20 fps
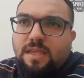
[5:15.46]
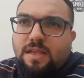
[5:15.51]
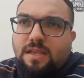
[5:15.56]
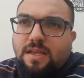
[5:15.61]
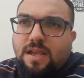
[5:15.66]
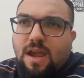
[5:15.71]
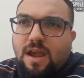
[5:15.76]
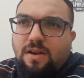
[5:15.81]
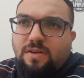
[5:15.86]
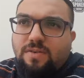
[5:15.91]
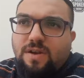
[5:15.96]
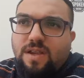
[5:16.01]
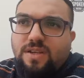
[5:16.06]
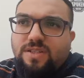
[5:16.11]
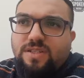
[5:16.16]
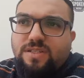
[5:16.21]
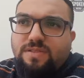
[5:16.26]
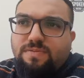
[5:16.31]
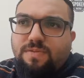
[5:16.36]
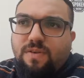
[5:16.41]
Carl
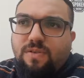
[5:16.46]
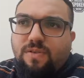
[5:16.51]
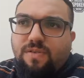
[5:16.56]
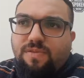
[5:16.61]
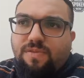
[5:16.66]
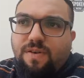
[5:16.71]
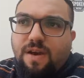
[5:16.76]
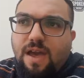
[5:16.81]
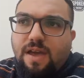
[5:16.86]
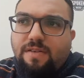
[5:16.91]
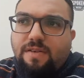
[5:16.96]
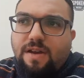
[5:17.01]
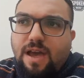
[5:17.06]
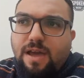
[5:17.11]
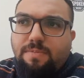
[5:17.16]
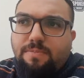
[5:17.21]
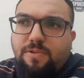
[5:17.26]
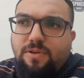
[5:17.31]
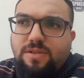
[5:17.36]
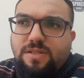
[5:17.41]
Rogers followed 5
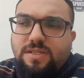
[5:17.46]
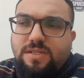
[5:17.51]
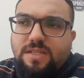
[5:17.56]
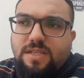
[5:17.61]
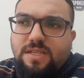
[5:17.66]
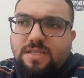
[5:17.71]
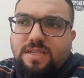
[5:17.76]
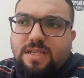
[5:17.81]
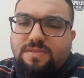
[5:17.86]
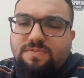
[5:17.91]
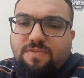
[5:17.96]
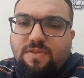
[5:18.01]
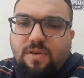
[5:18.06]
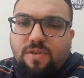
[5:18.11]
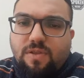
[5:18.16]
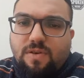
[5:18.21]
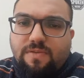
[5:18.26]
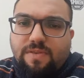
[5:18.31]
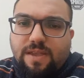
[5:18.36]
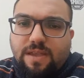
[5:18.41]
hypotheses as
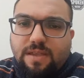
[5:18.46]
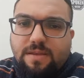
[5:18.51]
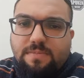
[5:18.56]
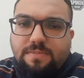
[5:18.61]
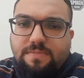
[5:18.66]
following.